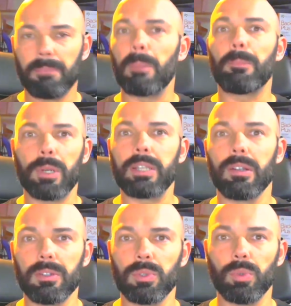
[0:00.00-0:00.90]
Be pretty
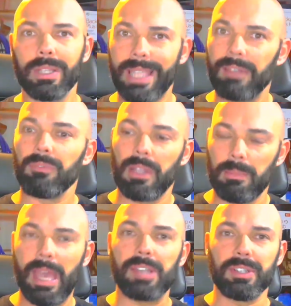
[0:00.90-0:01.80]
darn cool. Again,
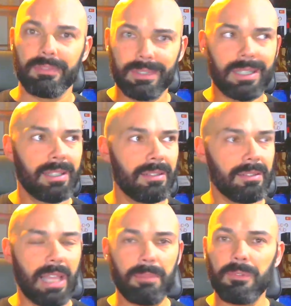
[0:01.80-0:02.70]
imagine
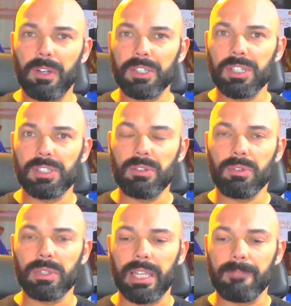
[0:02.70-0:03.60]
Lambda functions you
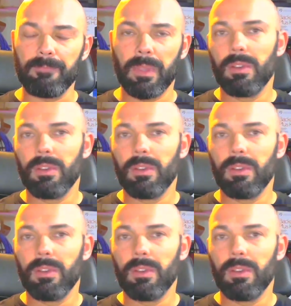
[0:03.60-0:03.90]
create,